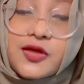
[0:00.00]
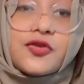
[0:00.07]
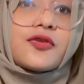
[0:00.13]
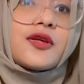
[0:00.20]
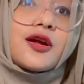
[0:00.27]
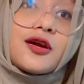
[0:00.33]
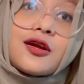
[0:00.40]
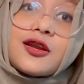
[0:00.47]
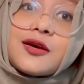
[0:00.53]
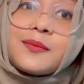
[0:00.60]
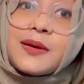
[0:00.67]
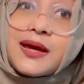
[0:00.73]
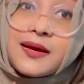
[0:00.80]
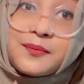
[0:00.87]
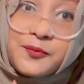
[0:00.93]
So they're gonna
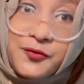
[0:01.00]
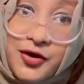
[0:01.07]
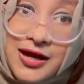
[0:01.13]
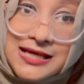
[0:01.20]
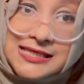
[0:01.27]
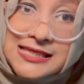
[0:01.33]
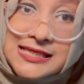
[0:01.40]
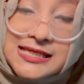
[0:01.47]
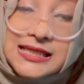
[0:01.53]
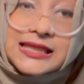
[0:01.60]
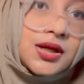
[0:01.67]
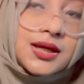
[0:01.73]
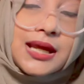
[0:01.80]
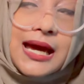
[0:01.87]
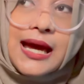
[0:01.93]
be impressed
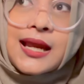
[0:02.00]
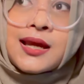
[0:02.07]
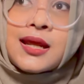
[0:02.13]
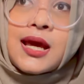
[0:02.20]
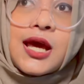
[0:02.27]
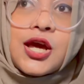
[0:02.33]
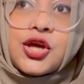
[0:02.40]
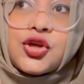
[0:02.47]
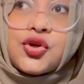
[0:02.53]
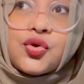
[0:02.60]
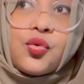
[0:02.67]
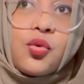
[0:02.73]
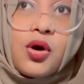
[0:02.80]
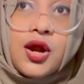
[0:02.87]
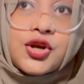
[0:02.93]
that, and you
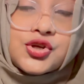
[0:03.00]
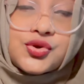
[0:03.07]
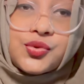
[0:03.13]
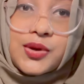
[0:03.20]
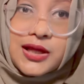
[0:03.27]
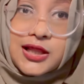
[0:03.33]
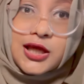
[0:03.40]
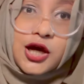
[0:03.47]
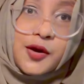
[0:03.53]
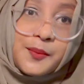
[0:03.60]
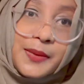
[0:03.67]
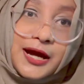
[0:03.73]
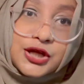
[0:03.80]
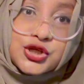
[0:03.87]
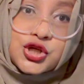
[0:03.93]
want to really come
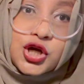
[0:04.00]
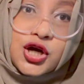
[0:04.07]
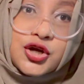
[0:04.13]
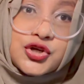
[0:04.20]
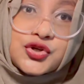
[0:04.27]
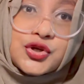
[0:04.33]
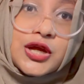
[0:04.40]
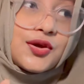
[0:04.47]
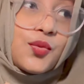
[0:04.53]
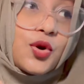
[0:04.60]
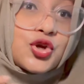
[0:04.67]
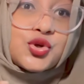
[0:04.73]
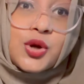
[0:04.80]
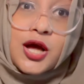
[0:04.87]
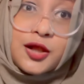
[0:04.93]
back to your country, you
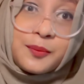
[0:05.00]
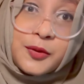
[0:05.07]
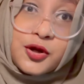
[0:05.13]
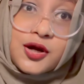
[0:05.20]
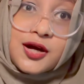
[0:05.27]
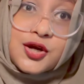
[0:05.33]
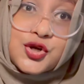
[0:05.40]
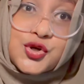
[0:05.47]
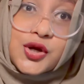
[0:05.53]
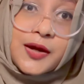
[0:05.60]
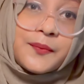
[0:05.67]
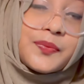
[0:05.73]
want to help your country.